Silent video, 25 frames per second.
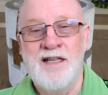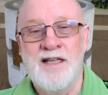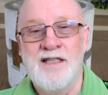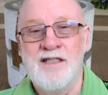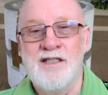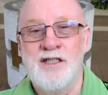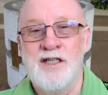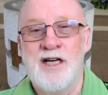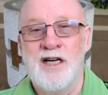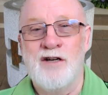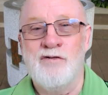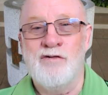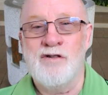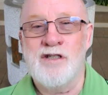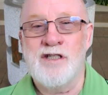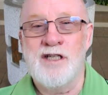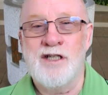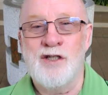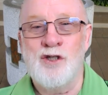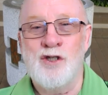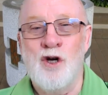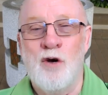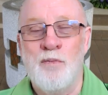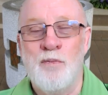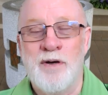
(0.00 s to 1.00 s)
It's an
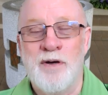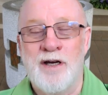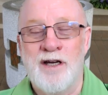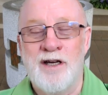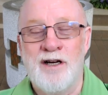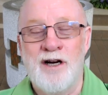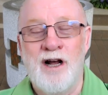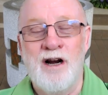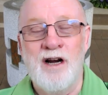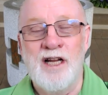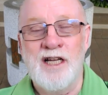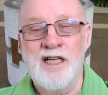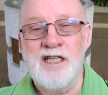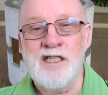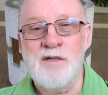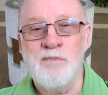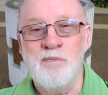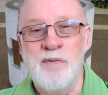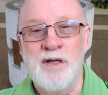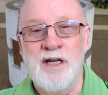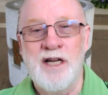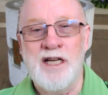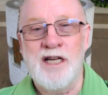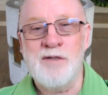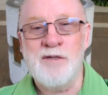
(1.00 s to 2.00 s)
interesting topic, and I'll
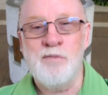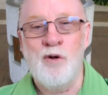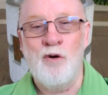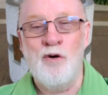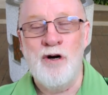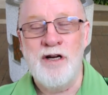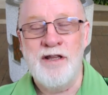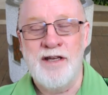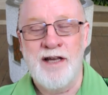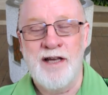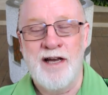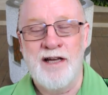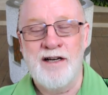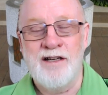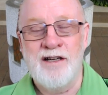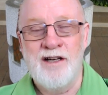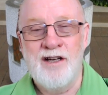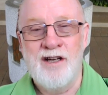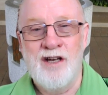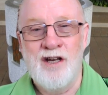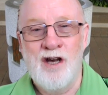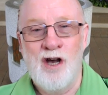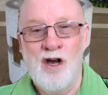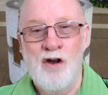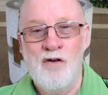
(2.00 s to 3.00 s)
be exploring that
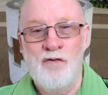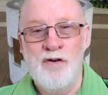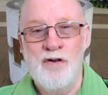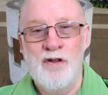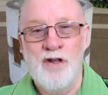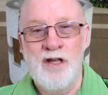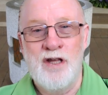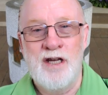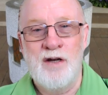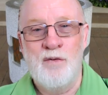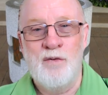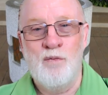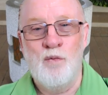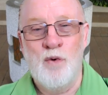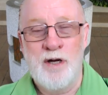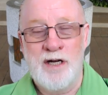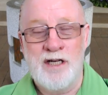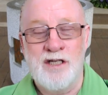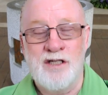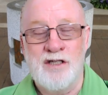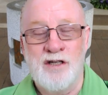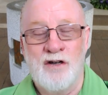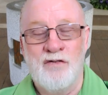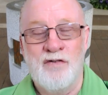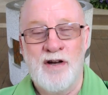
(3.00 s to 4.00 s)
over the
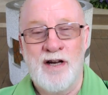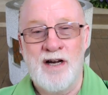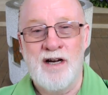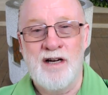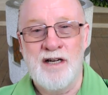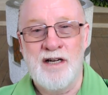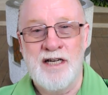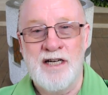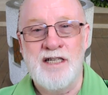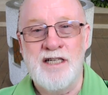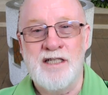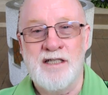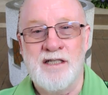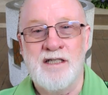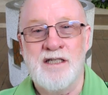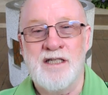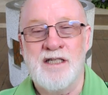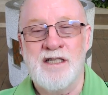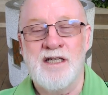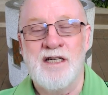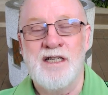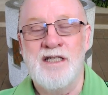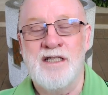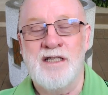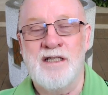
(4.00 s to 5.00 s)
weeks of our Easter
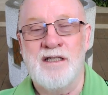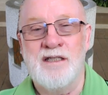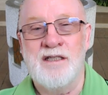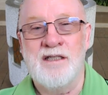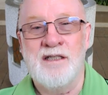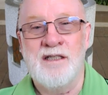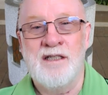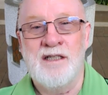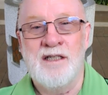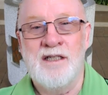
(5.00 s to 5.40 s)
season.